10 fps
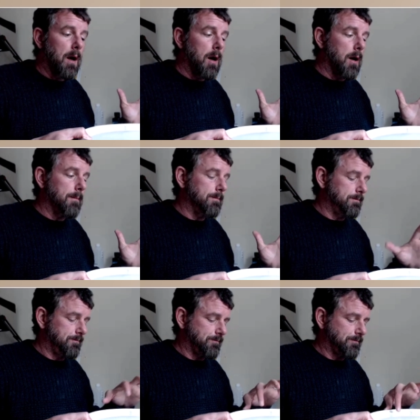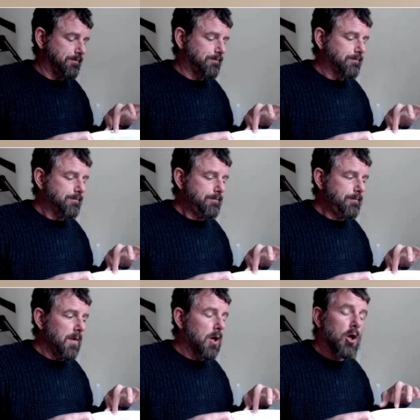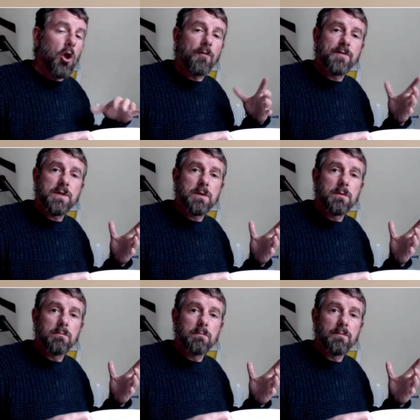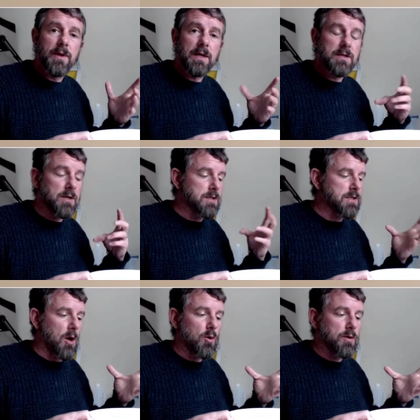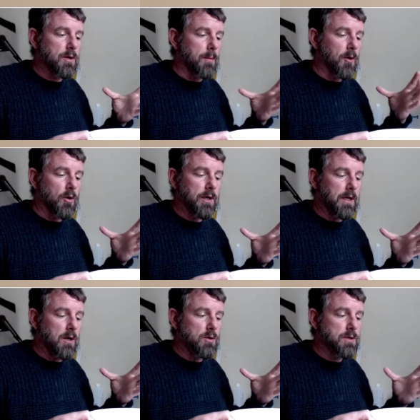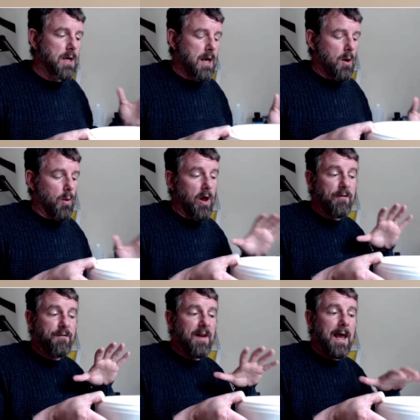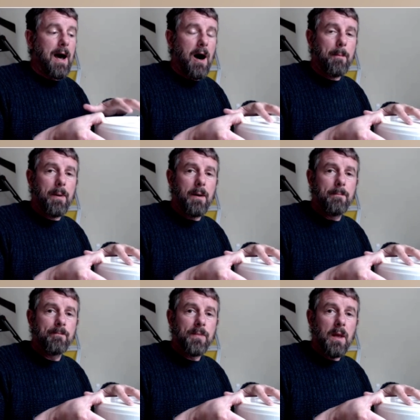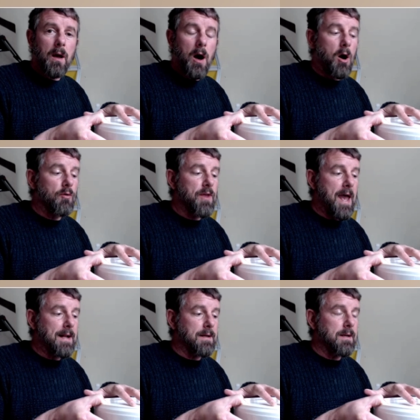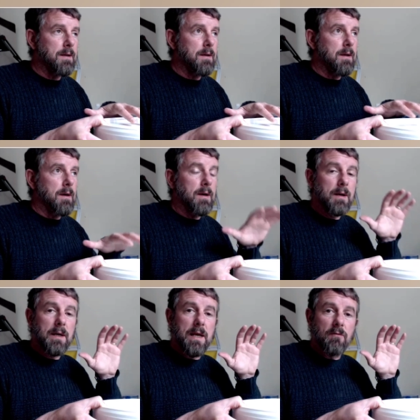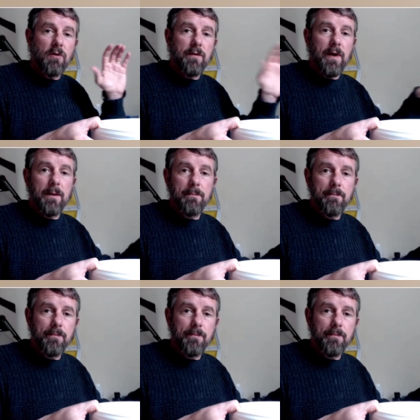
um, cloths, things that are soaked that I'm not going to use. When I fill it up, I'll then get rid of it